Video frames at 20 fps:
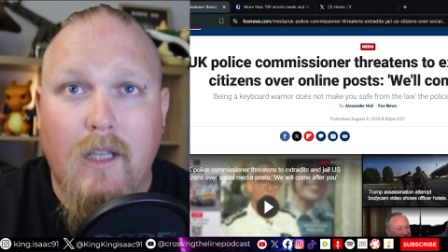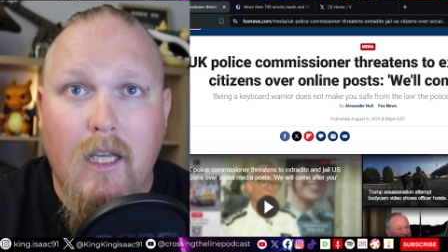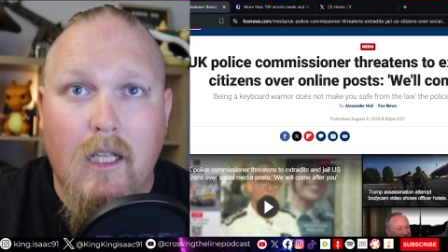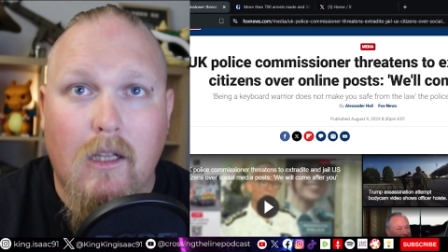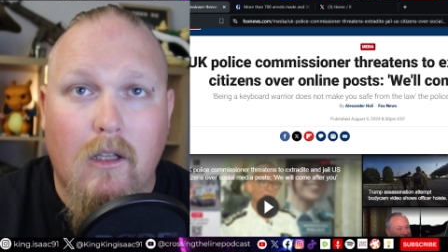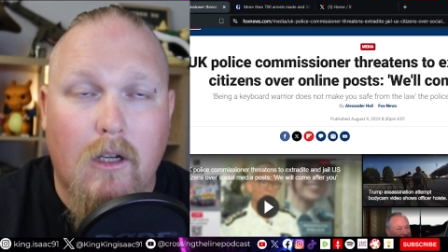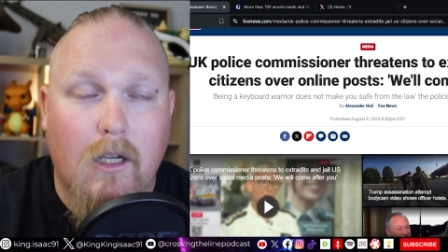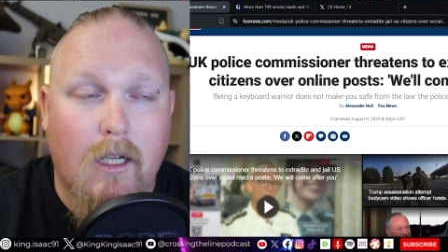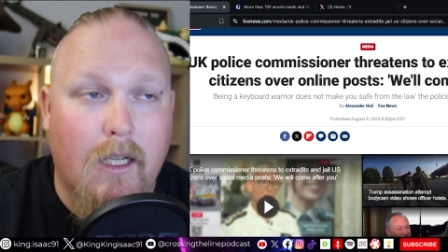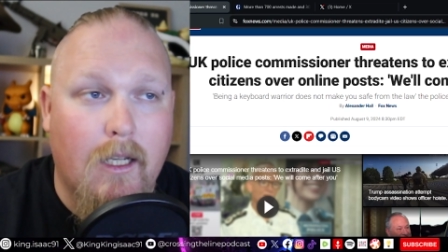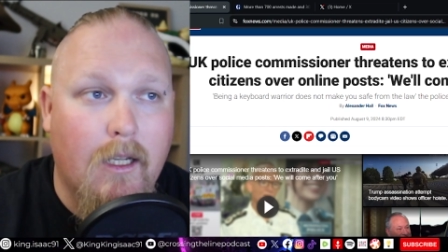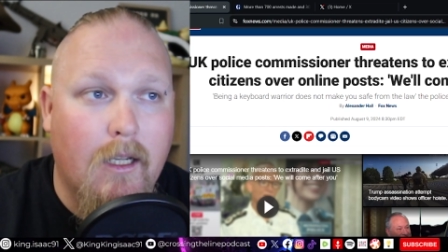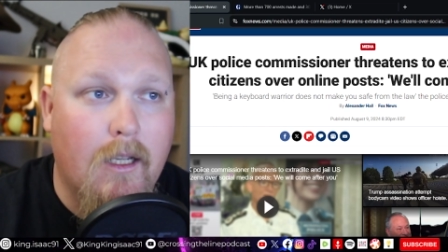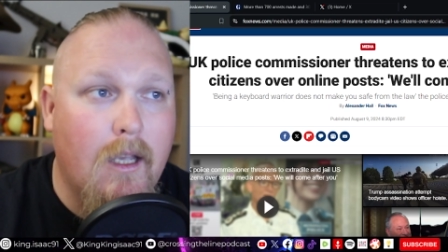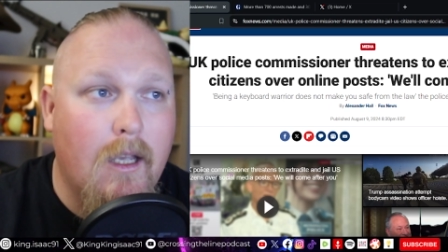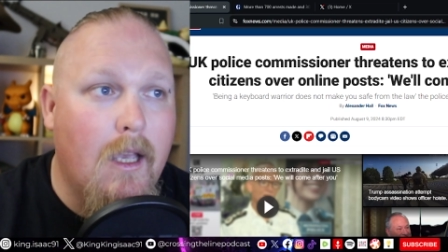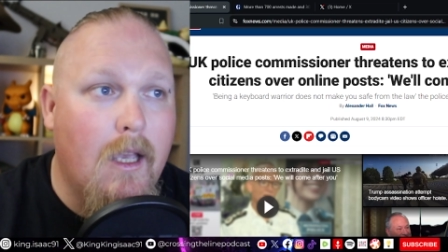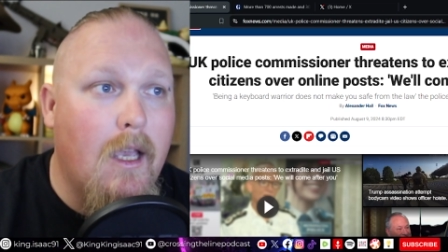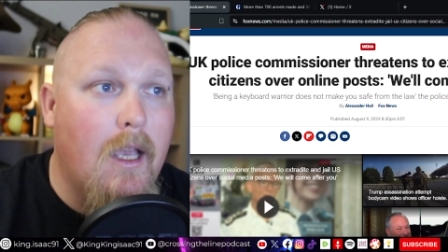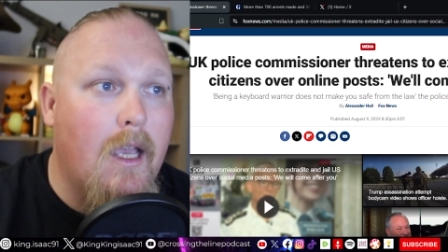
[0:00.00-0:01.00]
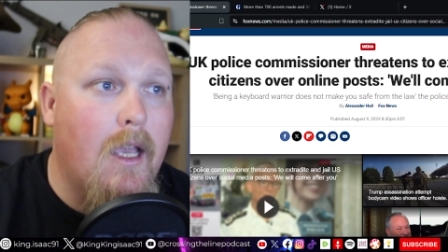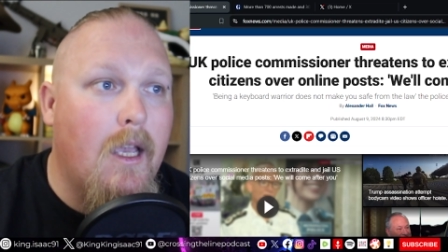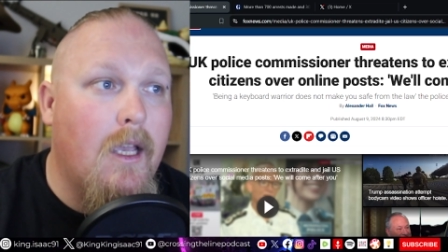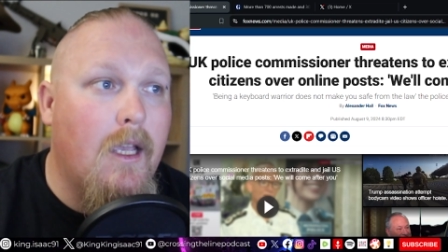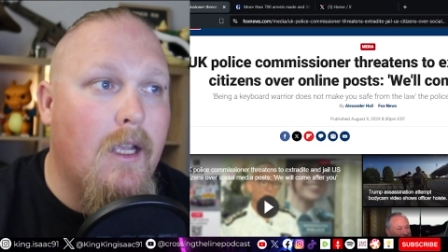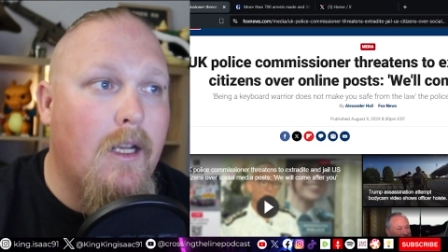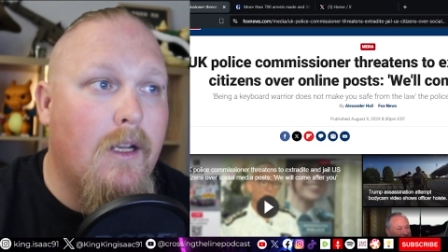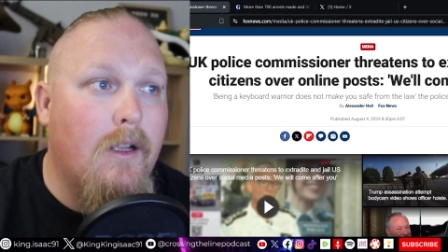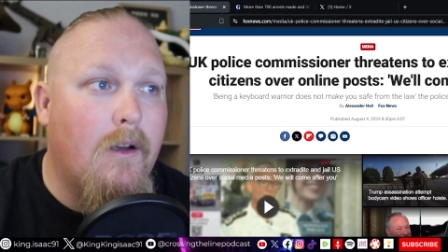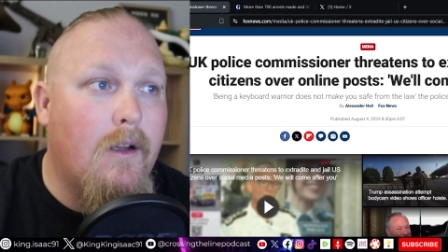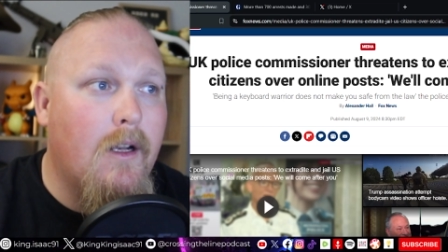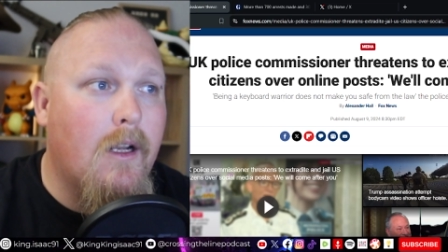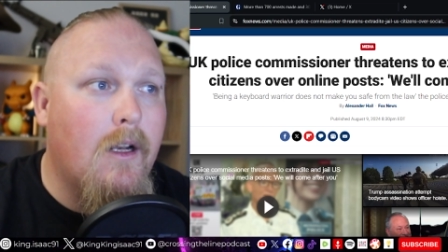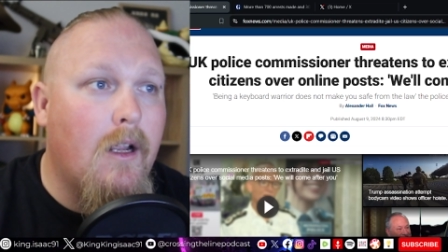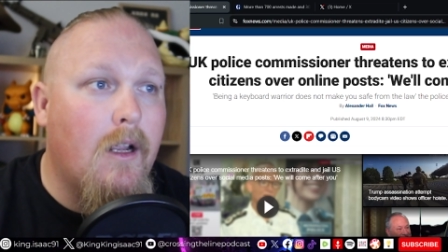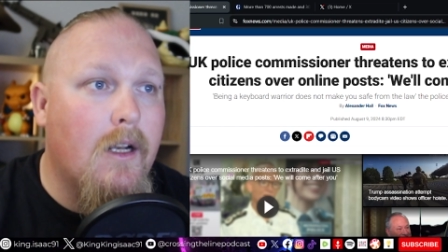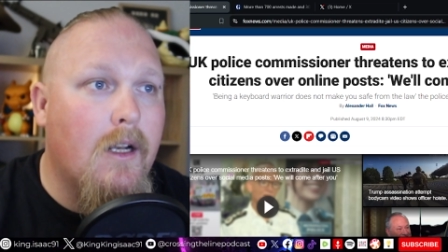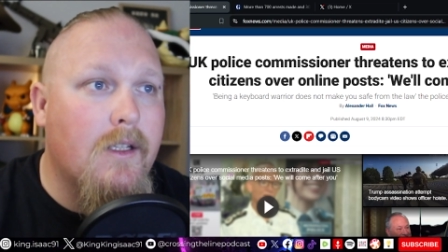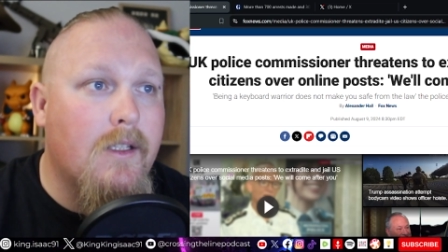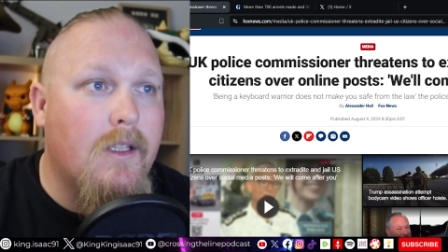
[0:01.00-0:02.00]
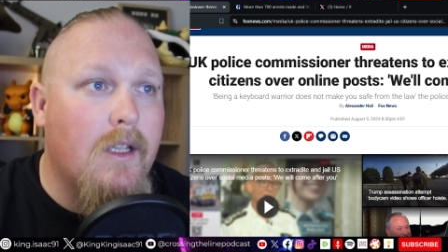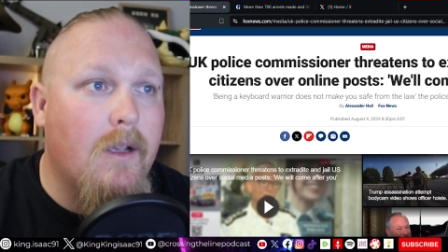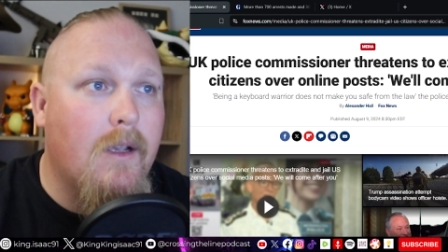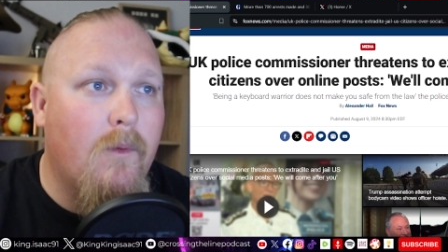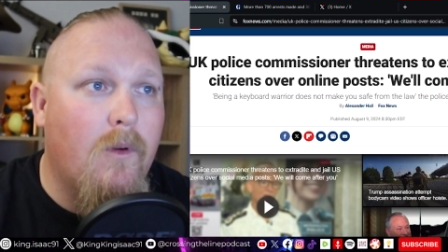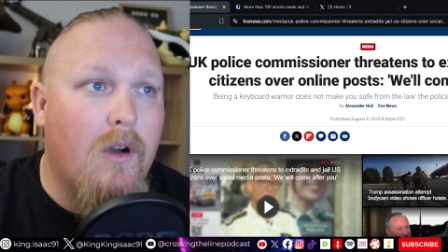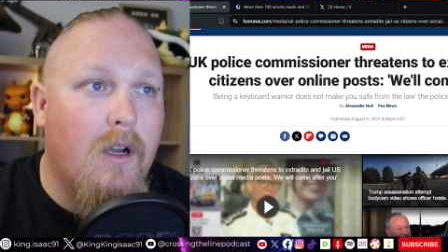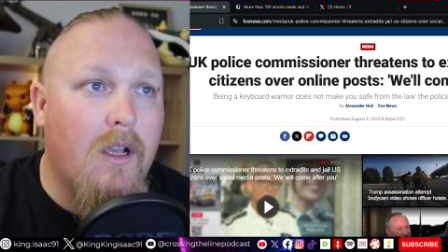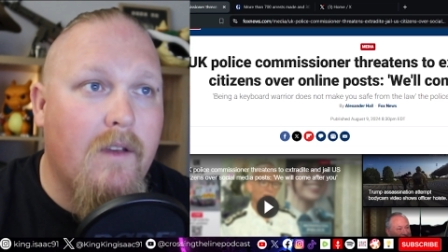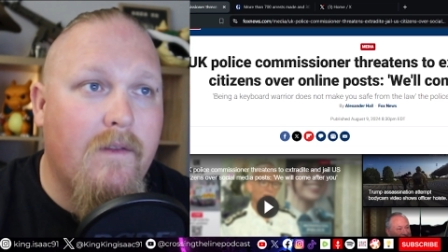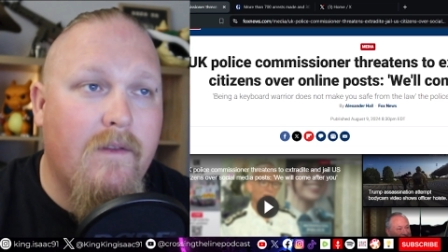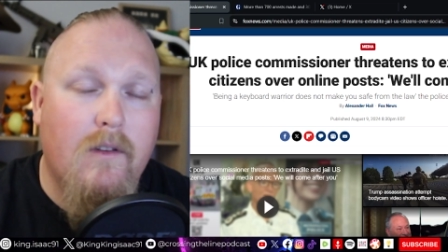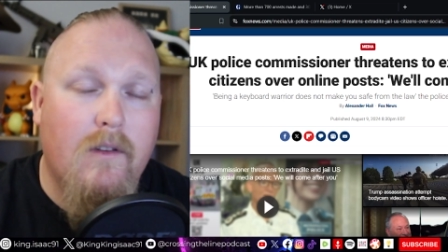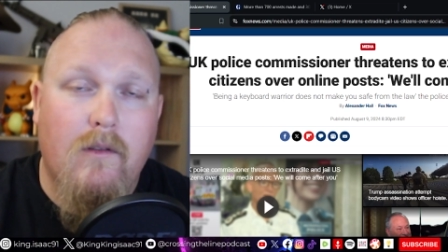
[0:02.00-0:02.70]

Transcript: their liking. And I don't understand why, if